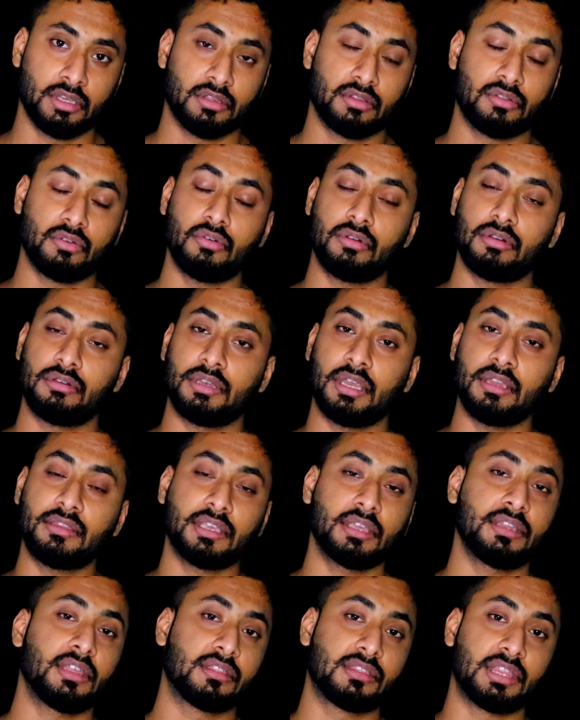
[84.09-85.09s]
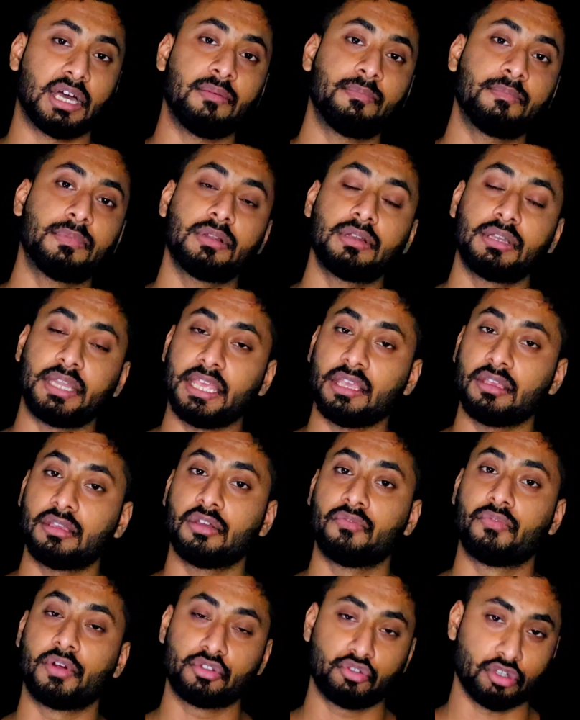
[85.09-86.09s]
So let's take an example like
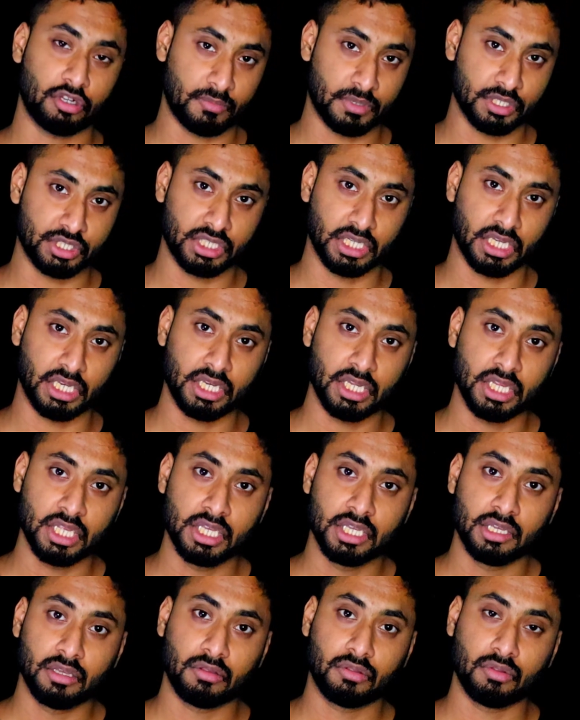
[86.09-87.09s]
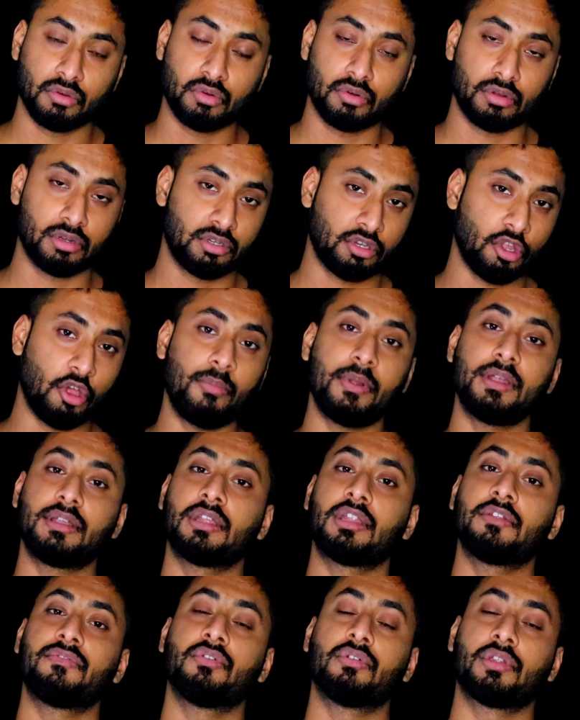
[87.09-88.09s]
a virtual machine. So no
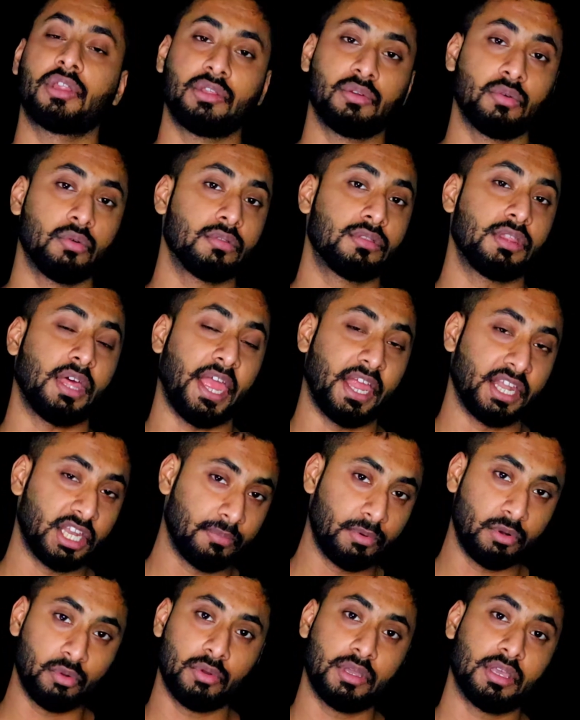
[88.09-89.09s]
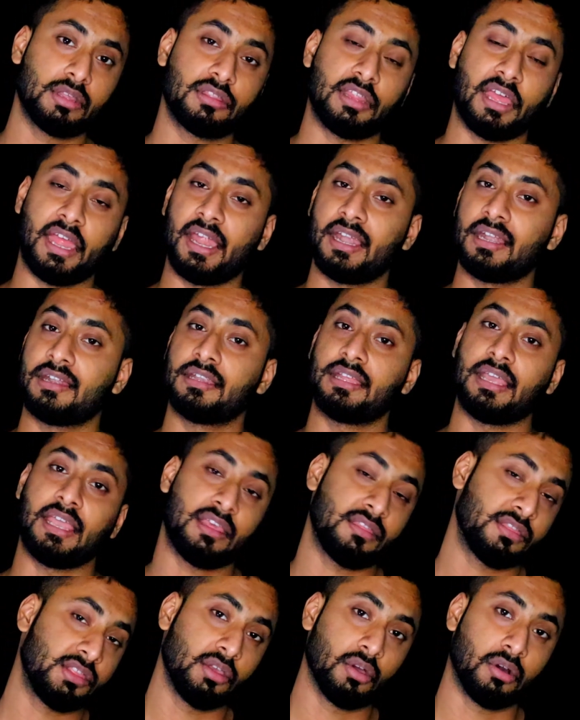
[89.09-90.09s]
matter if you're going to use AWS and
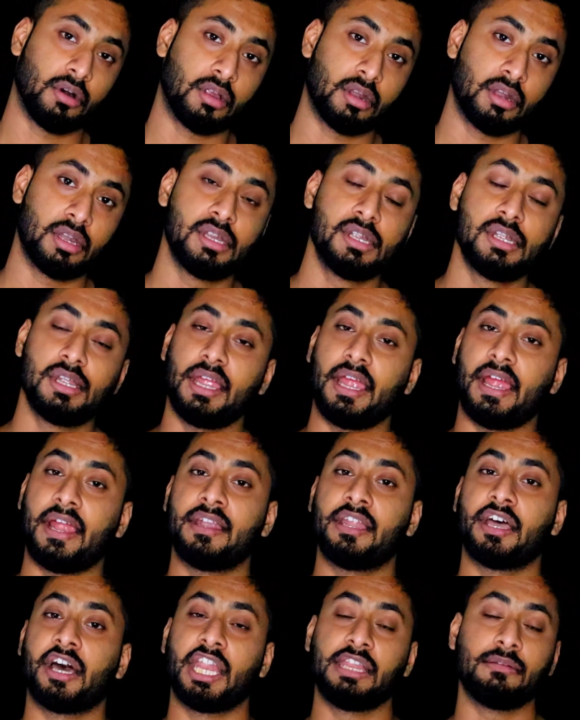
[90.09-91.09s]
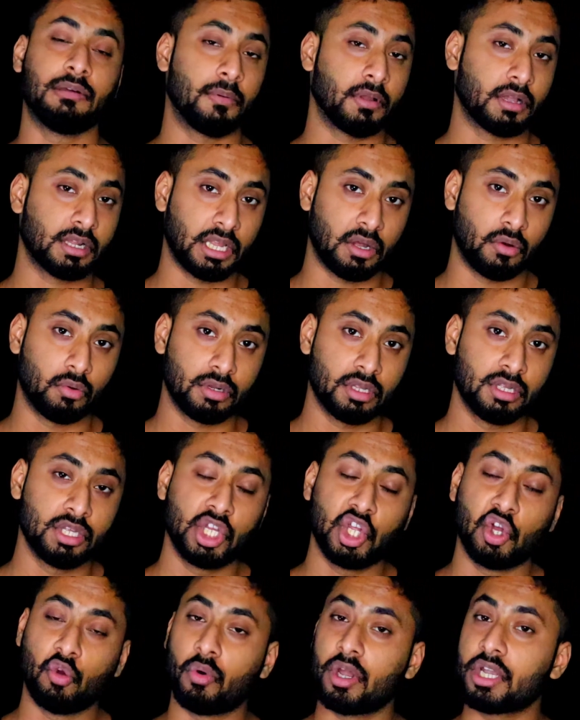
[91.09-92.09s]
Azure and Alibaba Cloud,
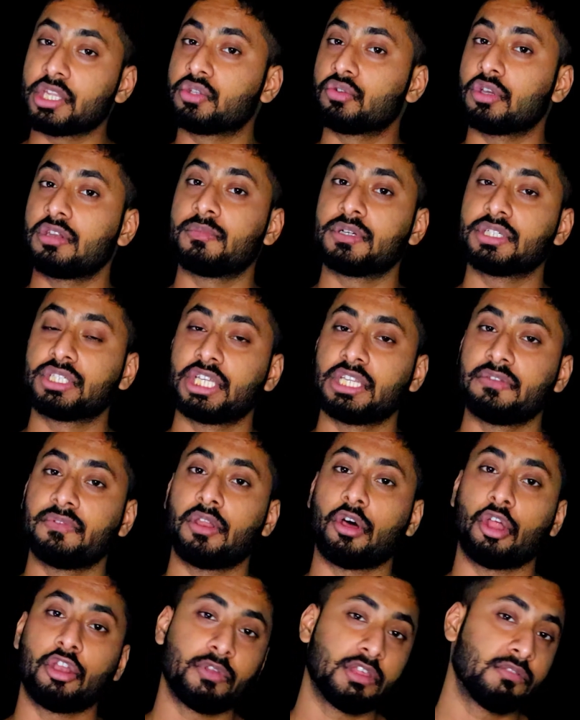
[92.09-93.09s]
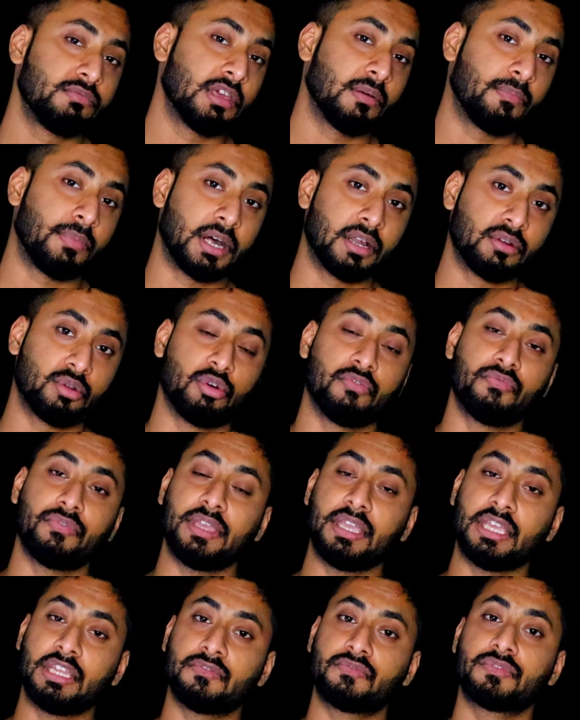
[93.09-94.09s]
virtual machine will always be a part of
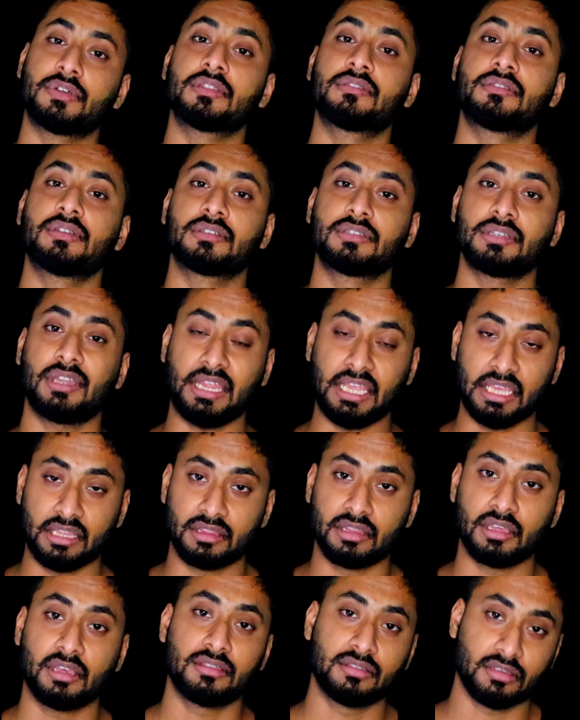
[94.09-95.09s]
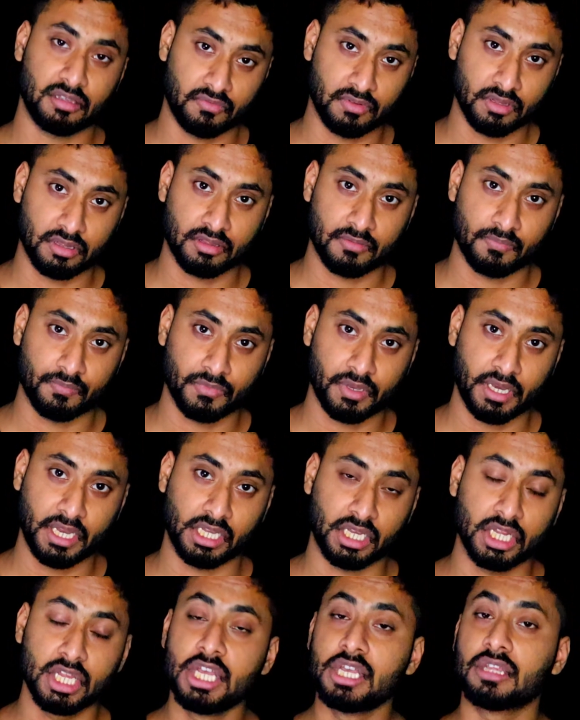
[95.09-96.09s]
infrastructure as a service,
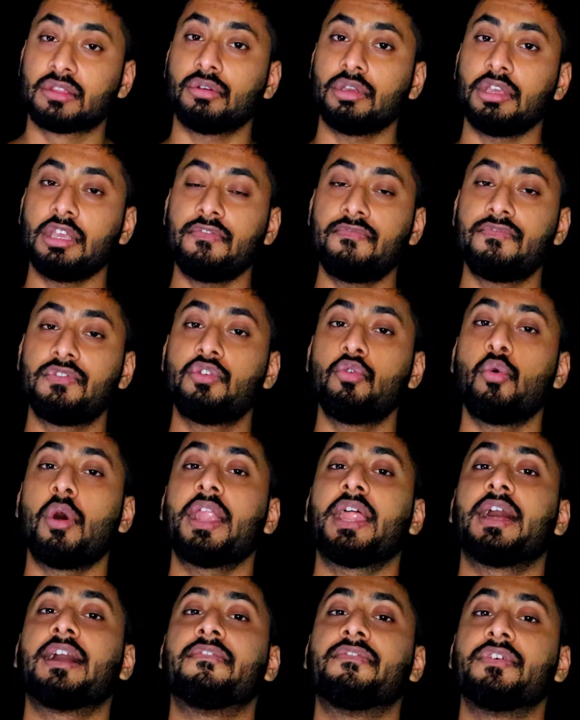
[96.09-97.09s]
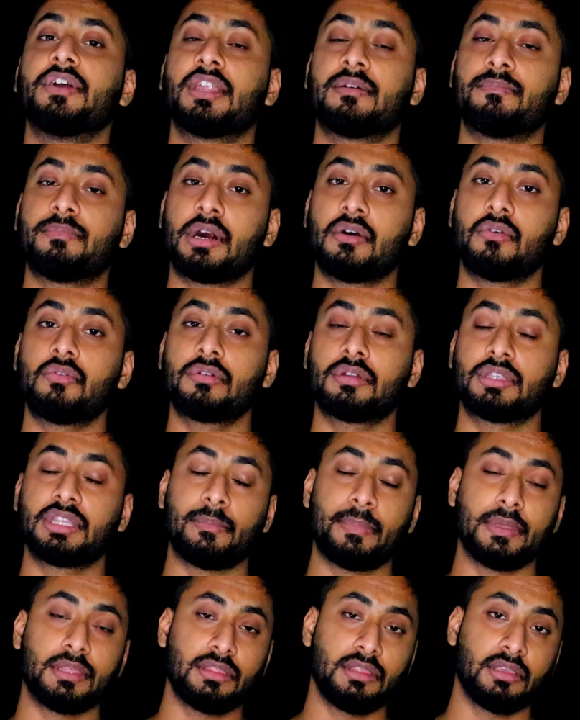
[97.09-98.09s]
right? So if you are aware about
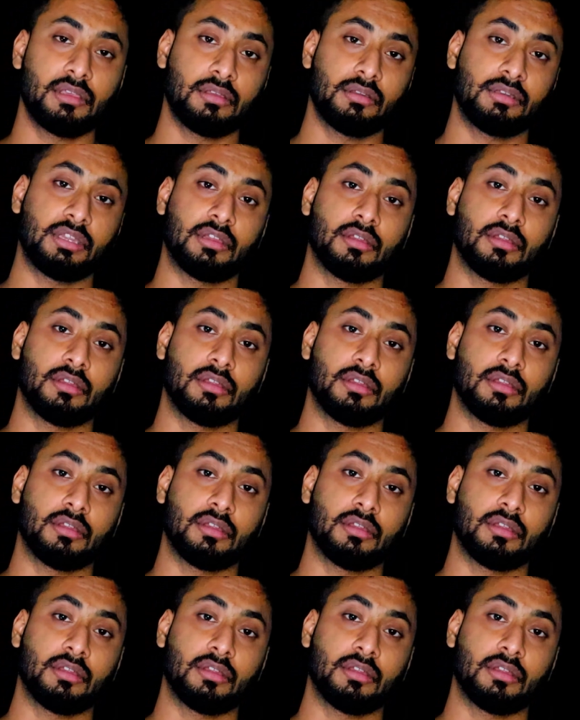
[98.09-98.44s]
the basic